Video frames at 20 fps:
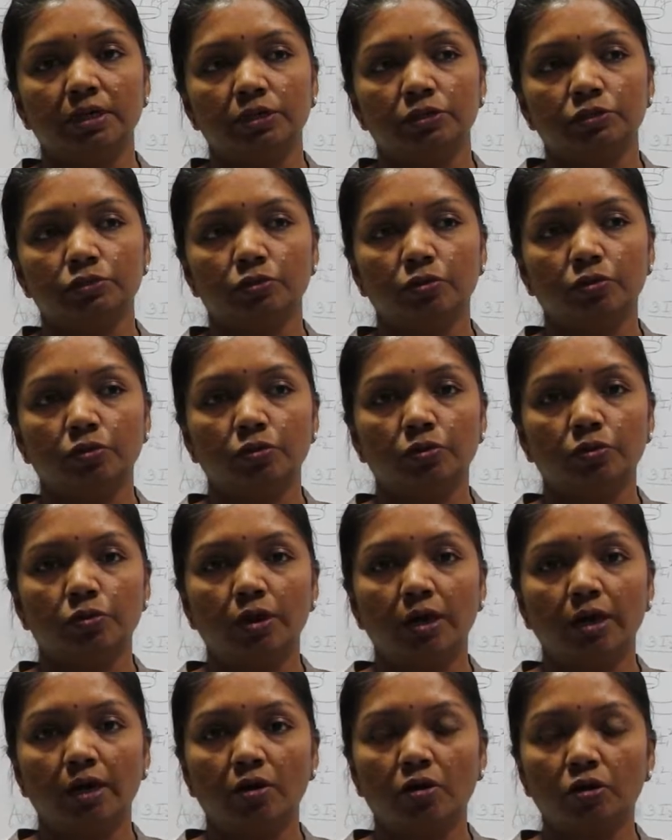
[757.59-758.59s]

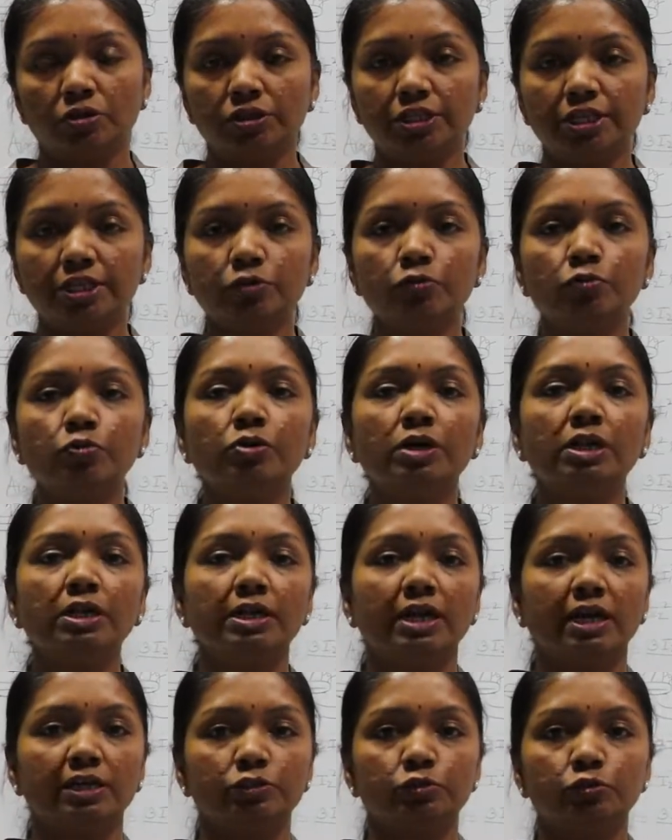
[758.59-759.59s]
So on the Google
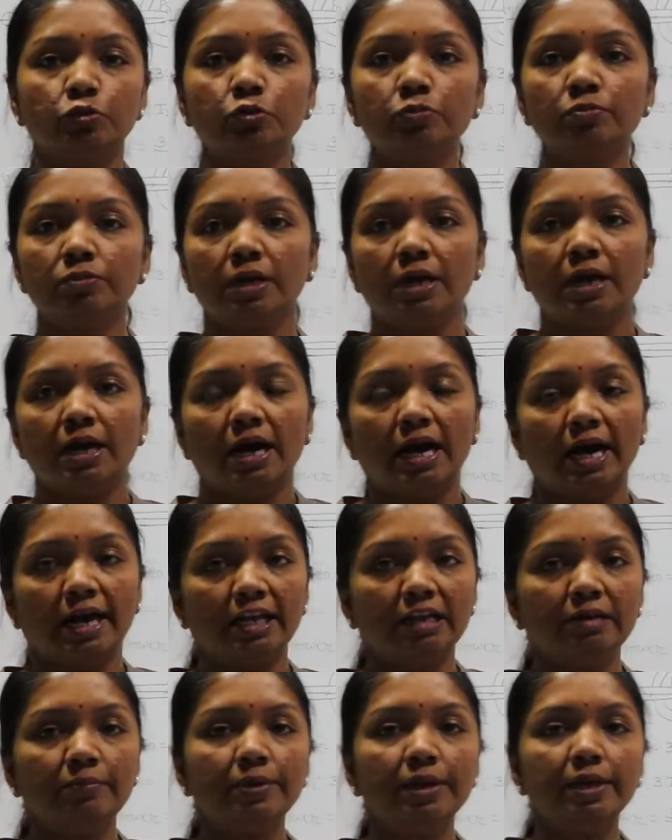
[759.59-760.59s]
Classroom,
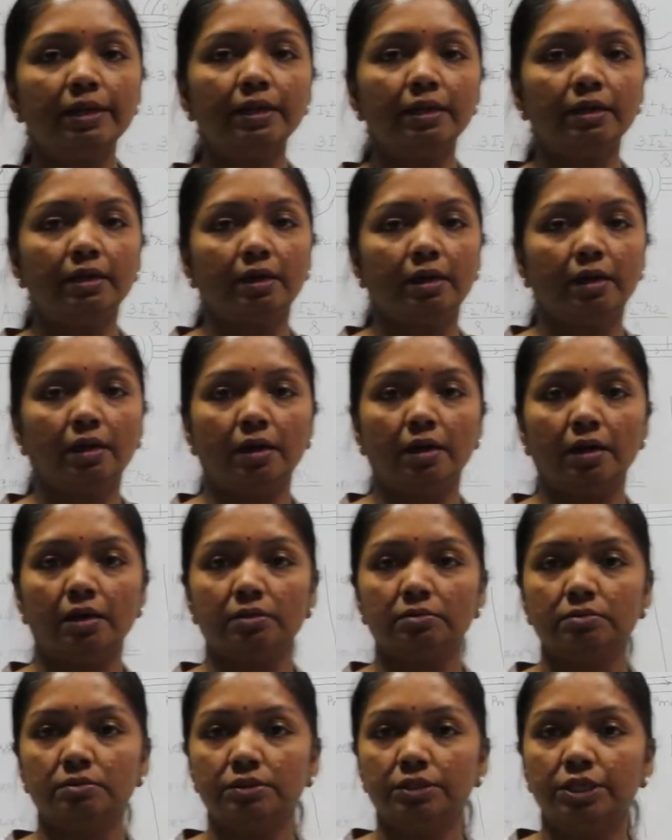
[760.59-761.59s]
I'll be
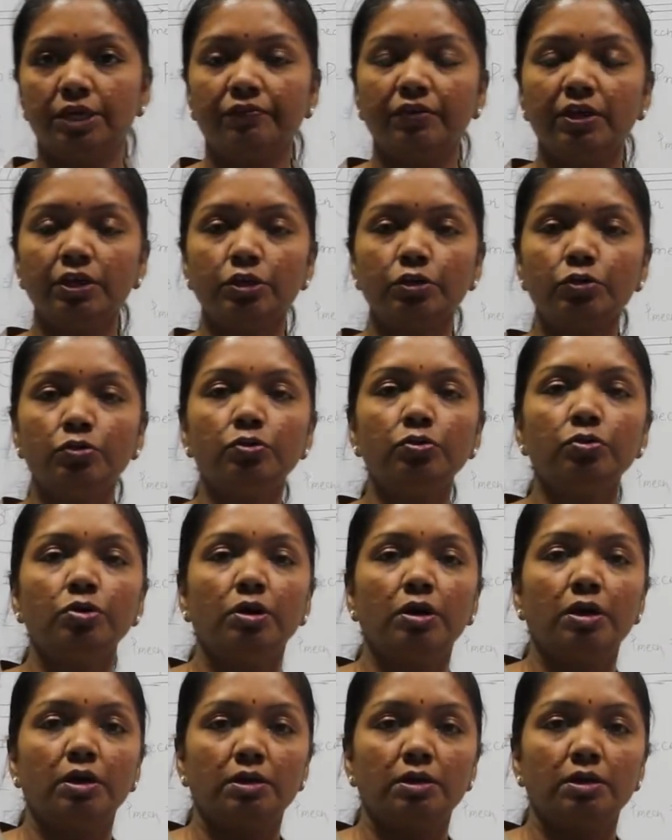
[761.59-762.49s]
giving you